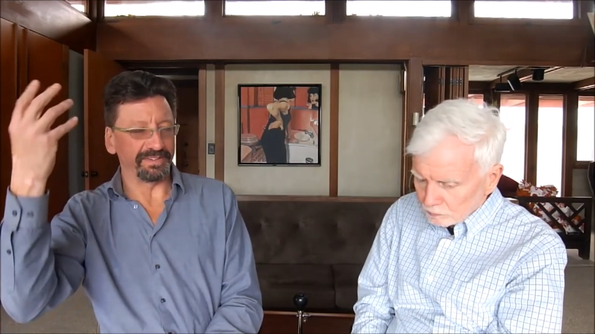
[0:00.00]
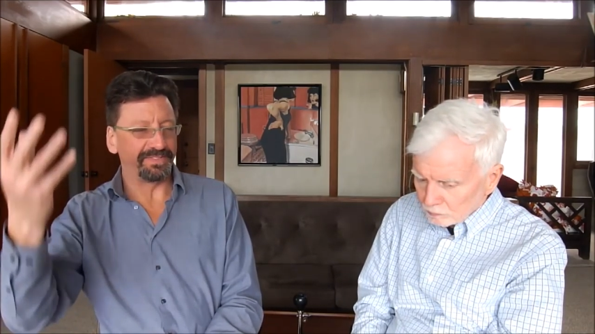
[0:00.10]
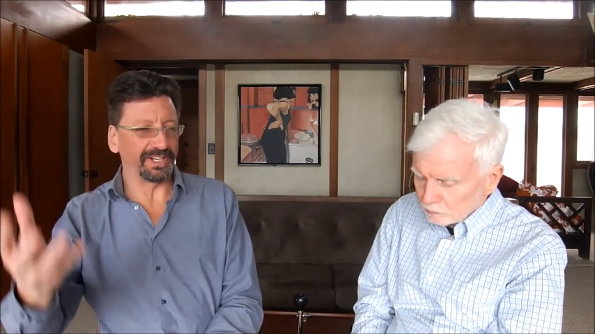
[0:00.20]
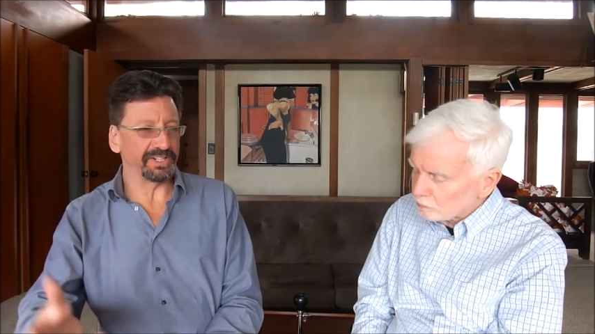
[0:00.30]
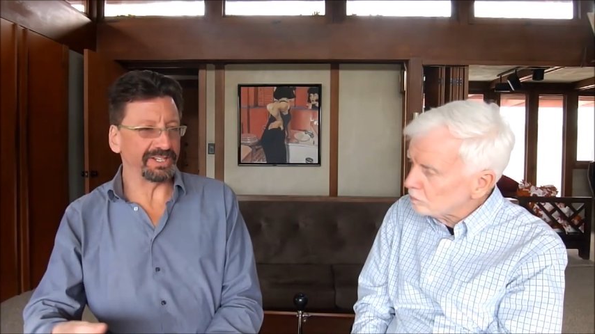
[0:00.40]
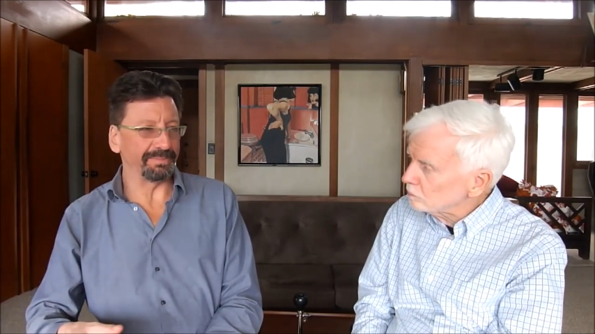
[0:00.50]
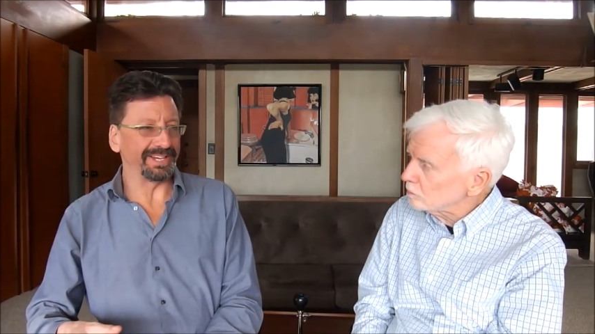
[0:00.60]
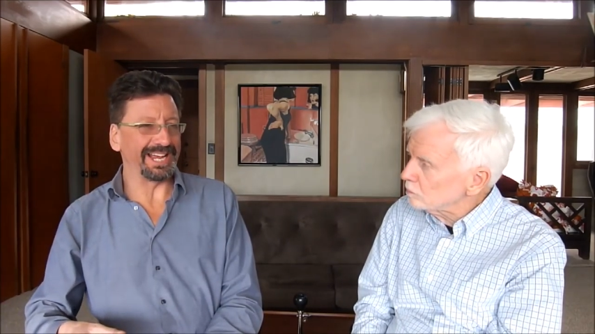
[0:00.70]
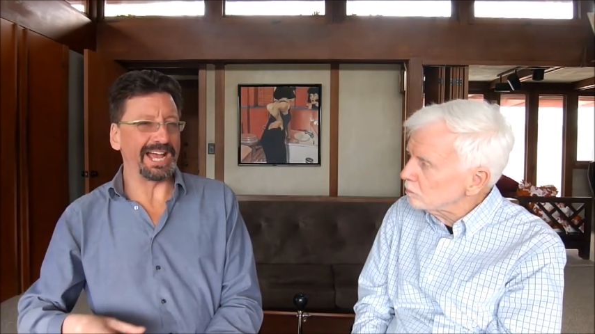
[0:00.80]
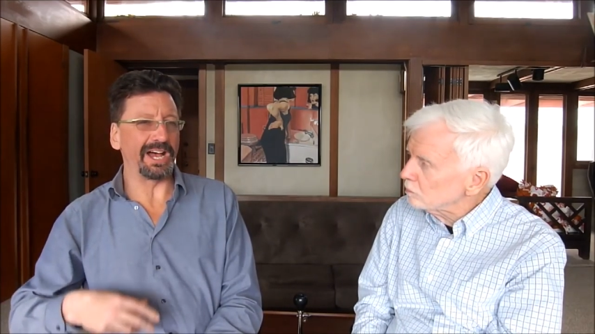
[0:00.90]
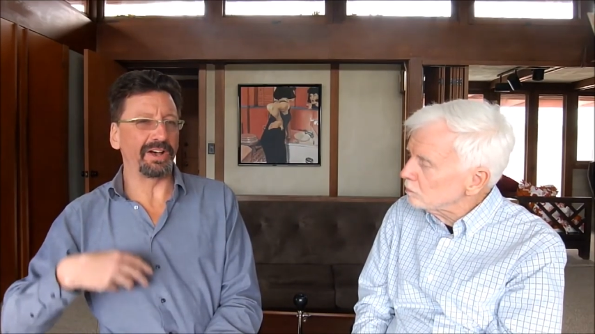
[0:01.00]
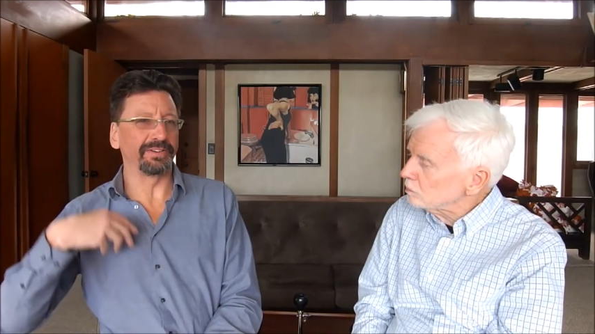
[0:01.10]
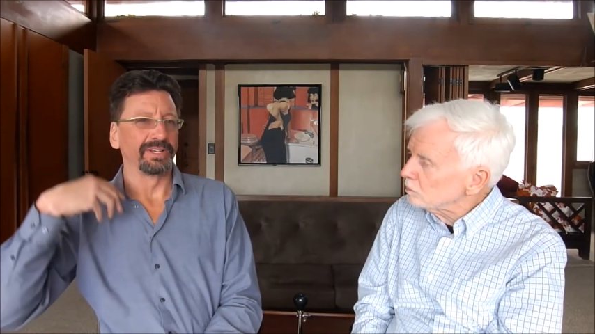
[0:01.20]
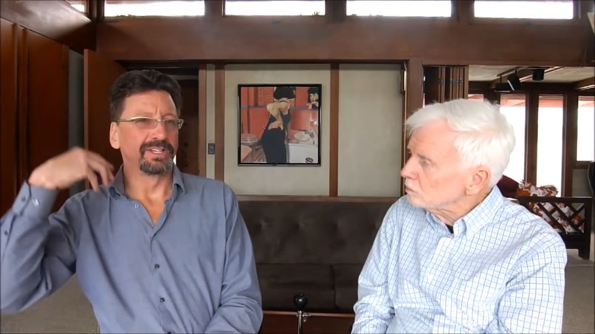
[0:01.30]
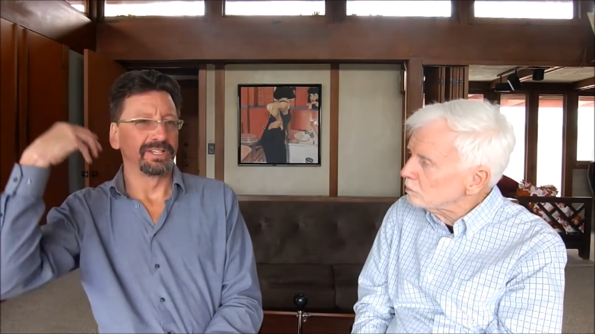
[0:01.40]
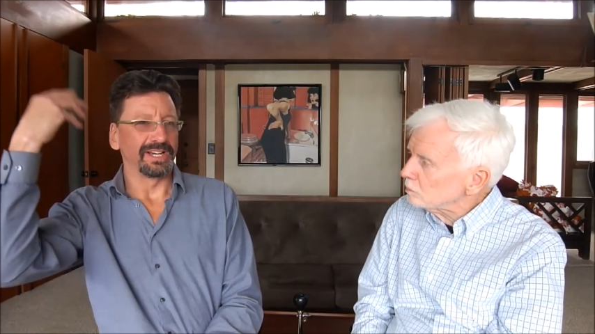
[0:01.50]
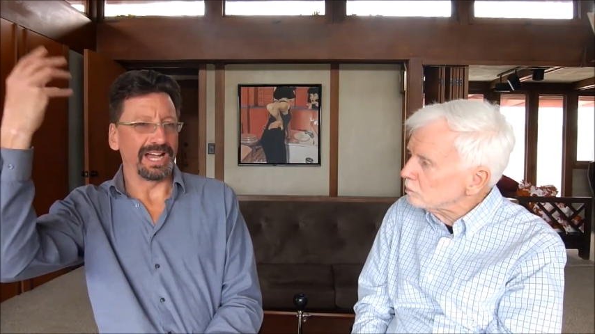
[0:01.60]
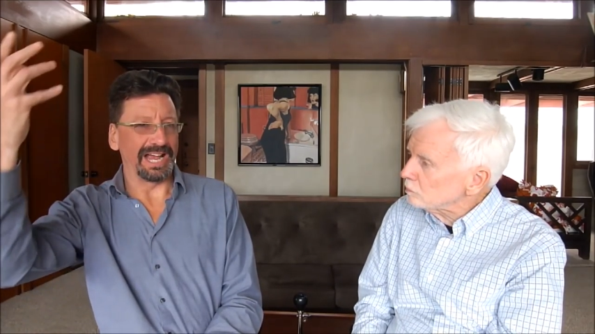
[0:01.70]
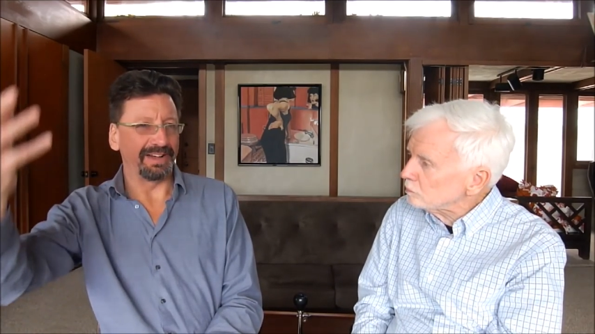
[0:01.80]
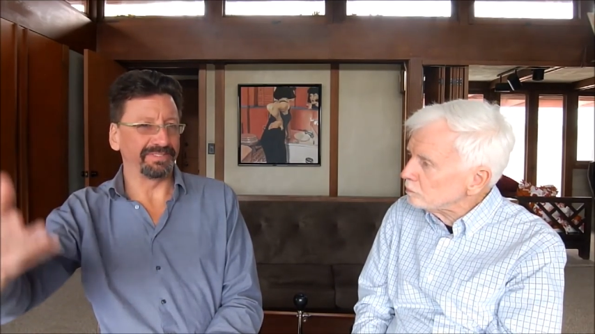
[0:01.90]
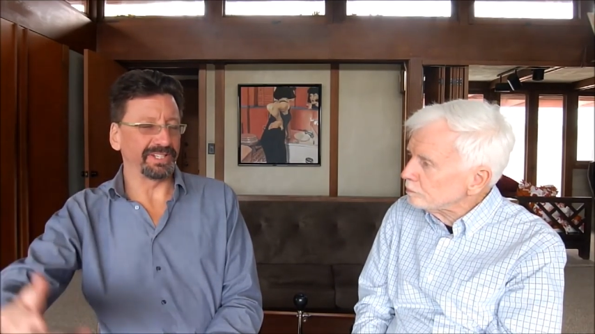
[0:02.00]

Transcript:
Speaker 1: to figure something out, I have